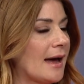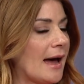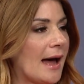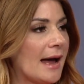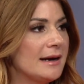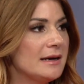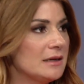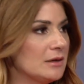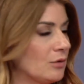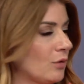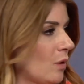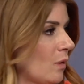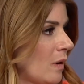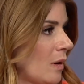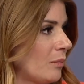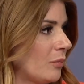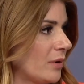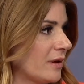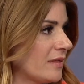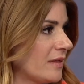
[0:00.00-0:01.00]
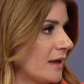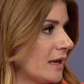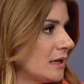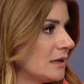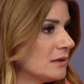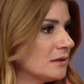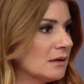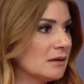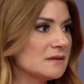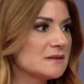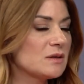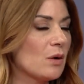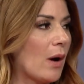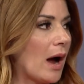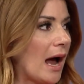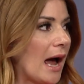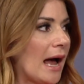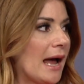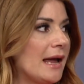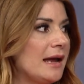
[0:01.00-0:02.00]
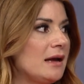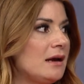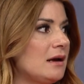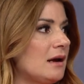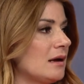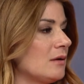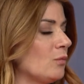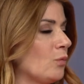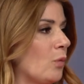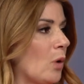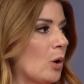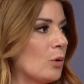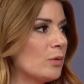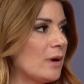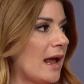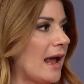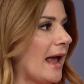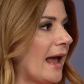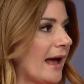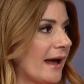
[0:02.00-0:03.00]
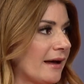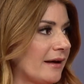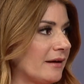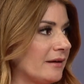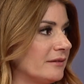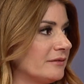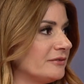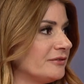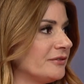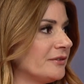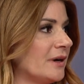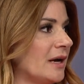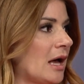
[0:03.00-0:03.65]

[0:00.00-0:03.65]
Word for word: I didn't grow up with it. Mm -hmm. So I won't have